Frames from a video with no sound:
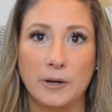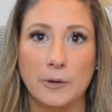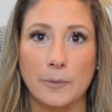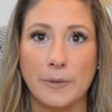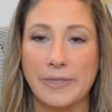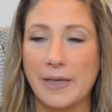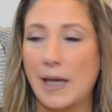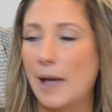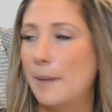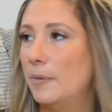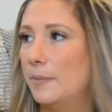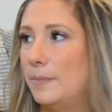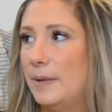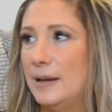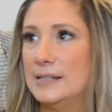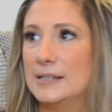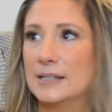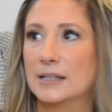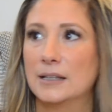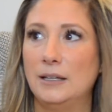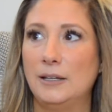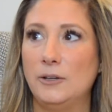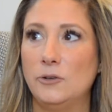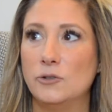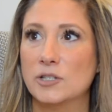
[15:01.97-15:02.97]
with that, but
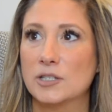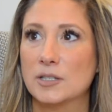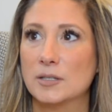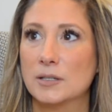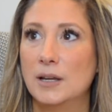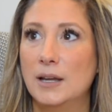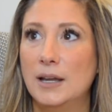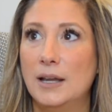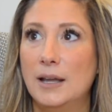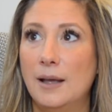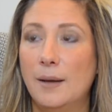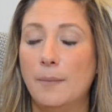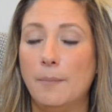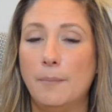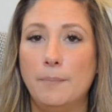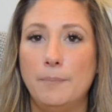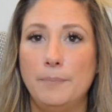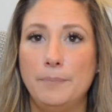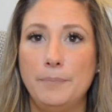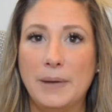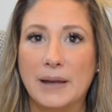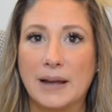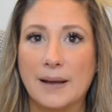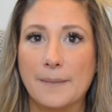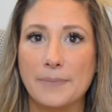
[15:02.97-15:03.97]
basically you just
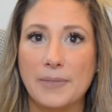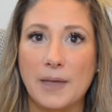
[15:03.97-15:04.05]
pick out